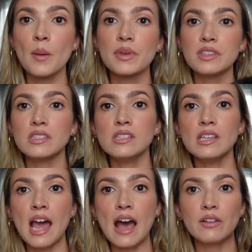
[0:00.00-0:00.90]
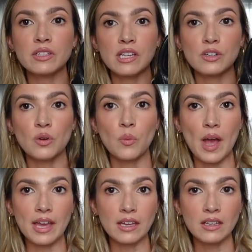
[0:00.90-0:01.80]
But this is the Alexander
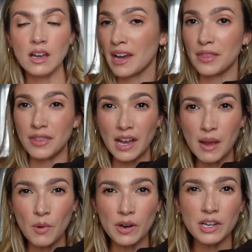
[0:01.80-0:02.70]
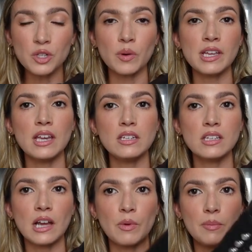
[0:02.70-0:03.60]
Wang. I think I bought it in
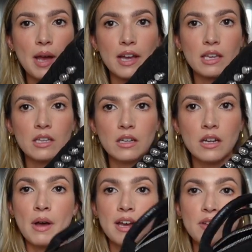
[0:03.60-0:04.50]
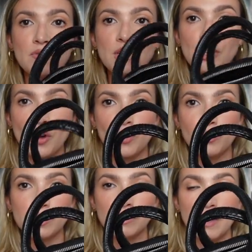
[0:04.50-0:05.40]
2018. I went back in my
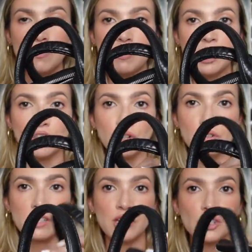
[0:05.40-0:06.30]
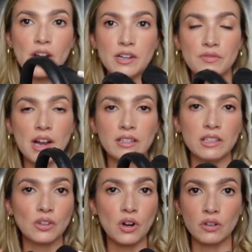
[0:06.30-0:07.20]
videos and my pictures, and I tried to find
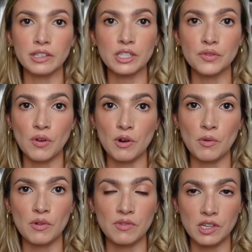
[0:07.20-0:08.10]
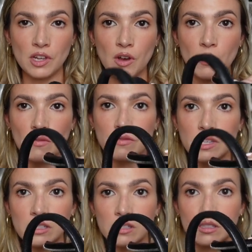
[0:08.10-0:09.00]
like the early earliest photo or video of
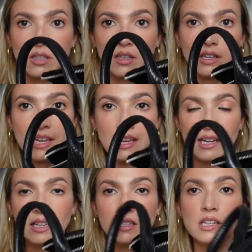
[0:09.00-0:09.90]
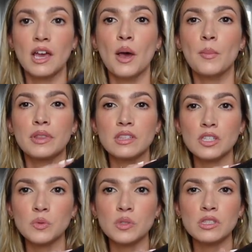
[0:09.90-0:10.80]
this in it, but
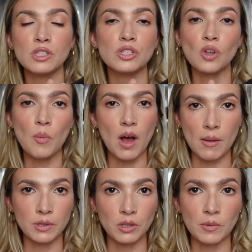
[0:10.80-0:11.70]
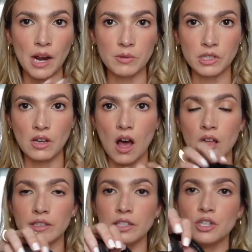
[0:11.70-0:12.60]
this was so popular when I was in
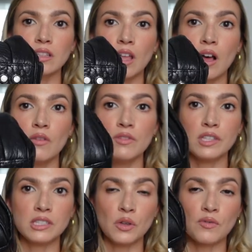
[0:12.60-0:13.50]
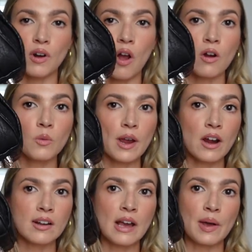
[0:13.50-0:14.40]
college. Love the silver
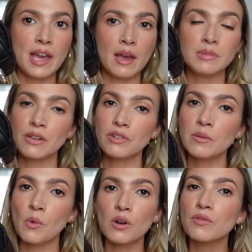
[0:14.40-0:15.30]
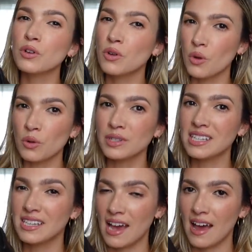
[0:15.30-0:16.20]
hardware. Now I am definitely more of a gold
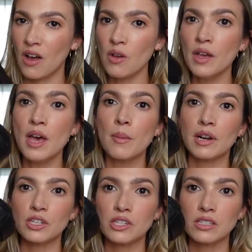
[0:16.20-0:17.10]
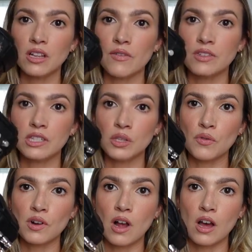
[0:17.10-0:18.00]
gal, but I just love the
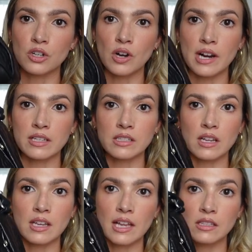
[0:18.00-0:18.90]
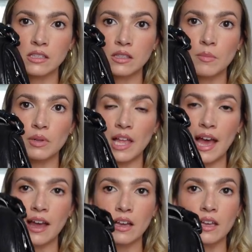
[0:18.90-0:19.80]
silver contrast against the
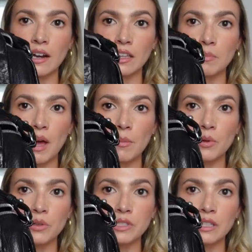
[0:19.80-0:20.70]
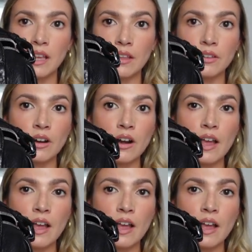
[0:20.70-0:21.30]
black, kind of like pebbled leather.